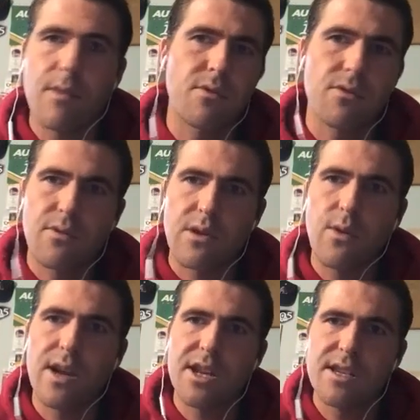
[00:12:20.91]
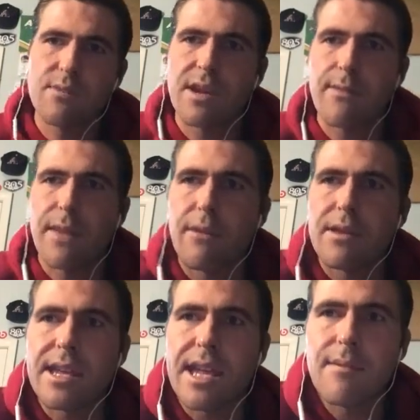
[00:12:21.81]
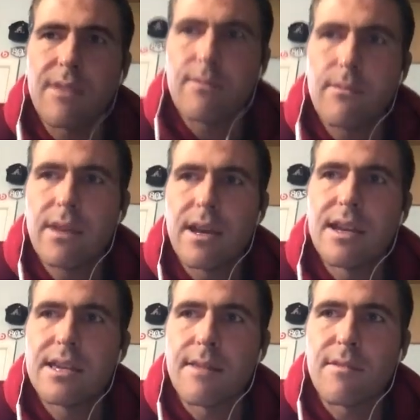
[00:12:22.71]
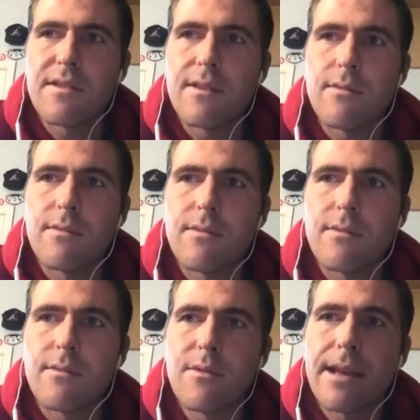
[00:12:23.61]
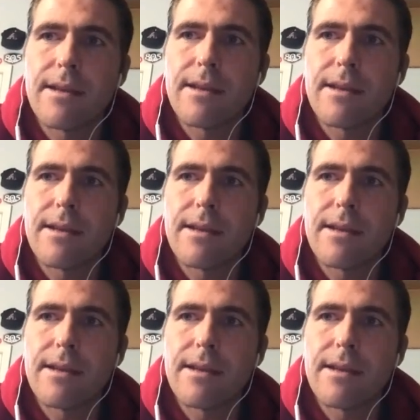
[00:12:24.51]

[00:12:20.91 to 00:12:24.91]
We'll do 3 questions, and we'll get back with the gambling segment. So we'll be right back.